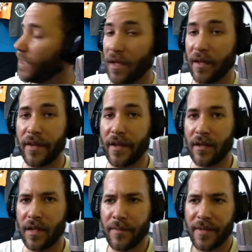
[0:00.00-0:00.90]

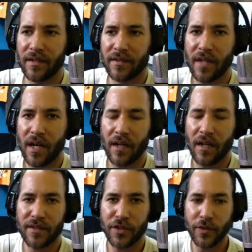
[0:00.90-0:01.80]
There, I mean, there's not a
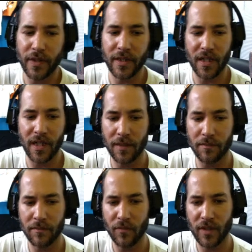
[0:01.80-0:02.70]
lot to it.
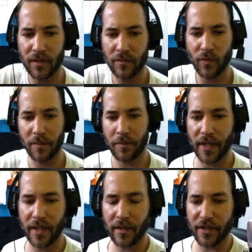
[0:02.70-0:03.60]
Um, what what
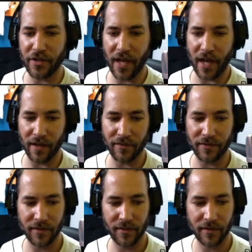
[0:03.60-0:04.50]
printer do you have?
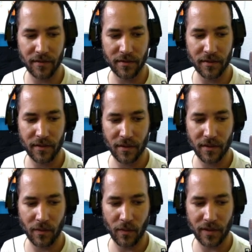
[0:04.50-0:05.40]

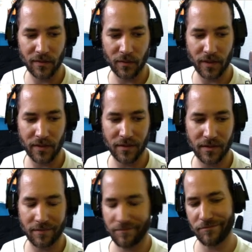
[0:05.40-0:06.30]
what what
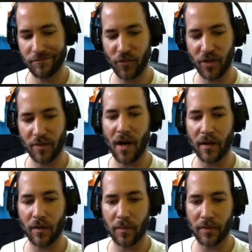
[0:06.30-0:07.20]
what
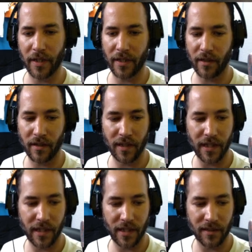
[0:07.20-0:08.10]
model printer
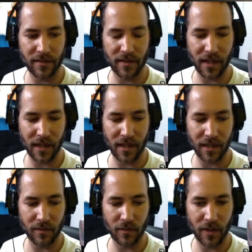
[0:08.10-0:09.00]
and
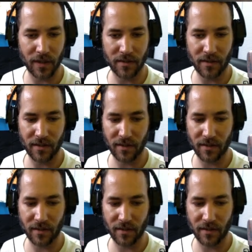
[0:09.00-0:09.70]
uh, what